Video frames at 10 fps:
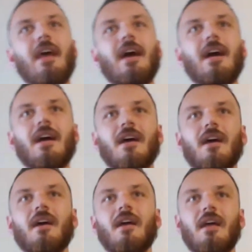
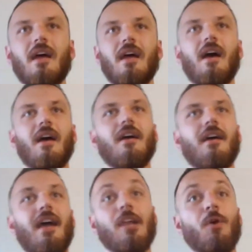Uh, uh,
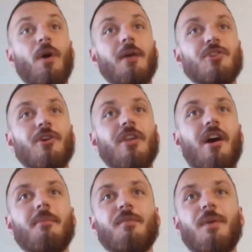hello, I'm Jon.
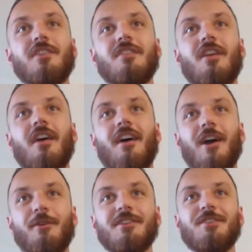I'm a Swedish
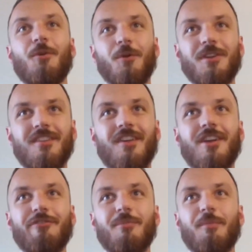Irish audio
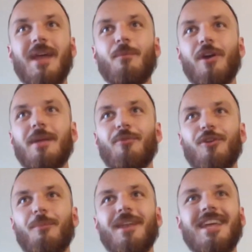designer from Spain working
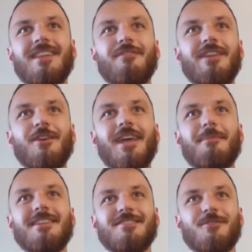predominantly in the video game
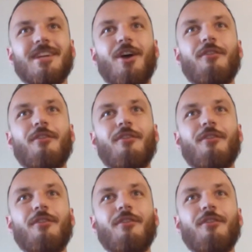industry.